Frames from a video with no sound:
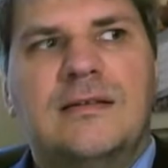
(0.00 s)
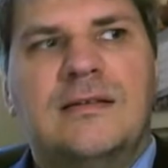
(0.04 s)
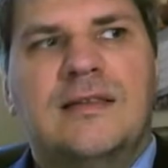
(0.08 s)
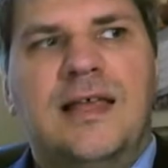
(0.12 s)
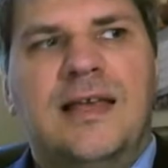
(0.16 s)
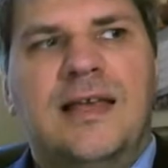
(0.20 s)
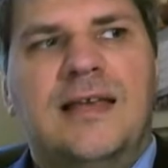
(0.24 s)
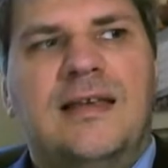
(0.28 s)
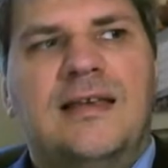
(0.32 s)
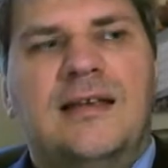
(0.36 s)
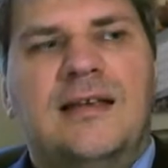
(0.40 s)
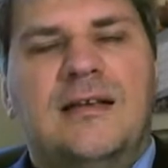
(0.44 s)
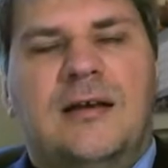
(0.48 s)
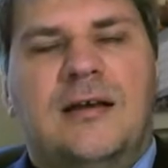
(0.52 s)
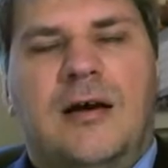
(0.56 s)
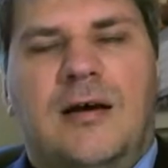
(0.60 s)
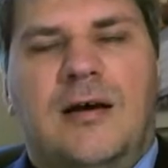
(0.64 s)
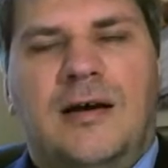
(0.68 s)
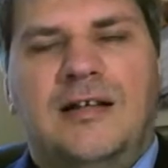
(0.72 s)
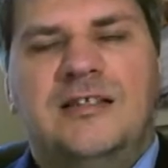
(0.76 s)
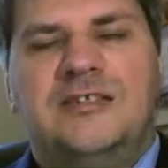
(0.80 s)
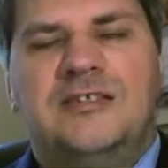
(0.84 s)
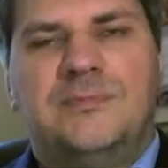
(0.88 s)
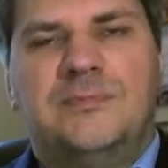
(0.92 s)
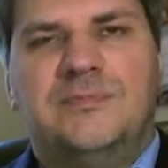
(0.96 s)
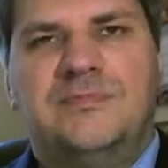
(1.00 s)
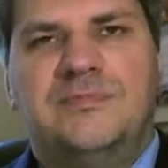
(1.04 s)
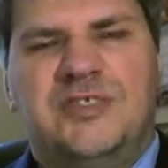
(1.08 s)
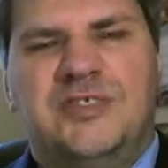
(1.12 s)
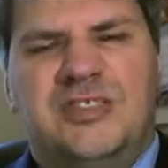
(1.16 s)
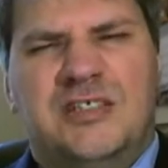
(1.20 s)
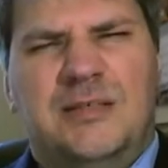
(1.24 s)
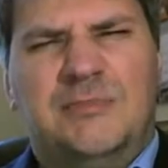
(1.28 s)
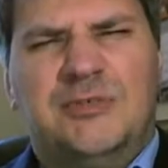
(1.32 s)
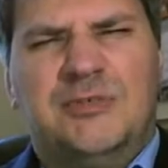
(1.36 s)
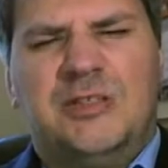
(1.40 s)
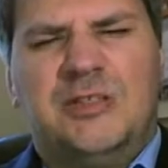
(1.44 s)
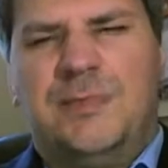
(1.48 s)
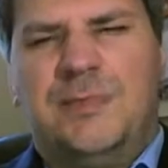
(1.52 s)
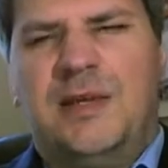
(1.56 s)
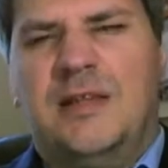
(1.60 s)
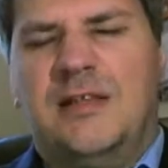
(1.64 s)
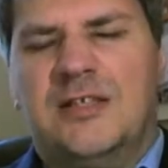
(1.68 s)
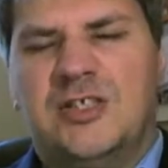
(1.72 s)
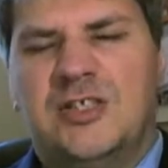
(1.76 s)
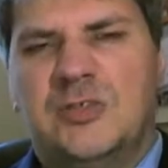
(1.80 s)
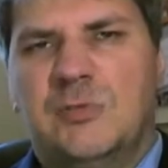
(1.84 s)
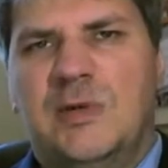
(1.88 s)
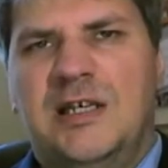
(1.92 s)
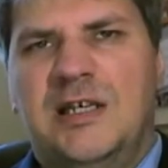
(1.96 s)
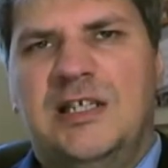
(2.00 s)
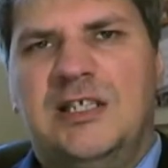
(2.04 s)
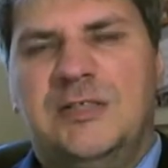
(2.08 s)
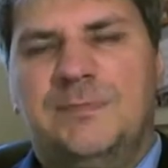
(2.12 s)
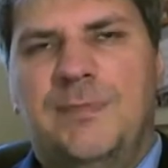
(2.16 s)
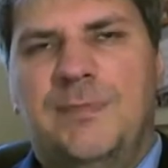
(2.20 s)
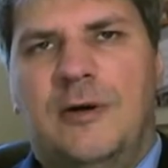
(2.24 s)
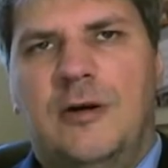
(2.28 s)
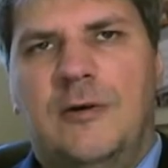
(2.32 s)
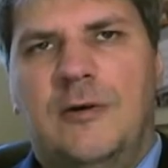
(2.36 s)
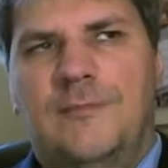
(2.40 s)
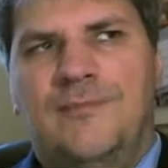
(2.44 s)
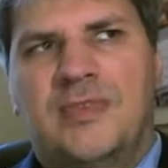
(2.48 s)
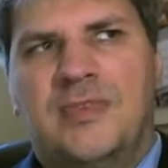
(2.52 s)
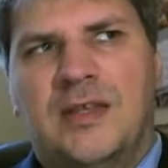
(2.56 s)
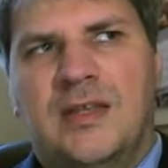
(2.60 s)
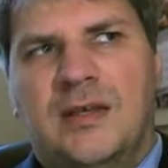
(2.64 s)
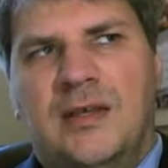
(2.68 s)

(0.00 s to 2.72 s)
they kind of seem to be the sweet spot.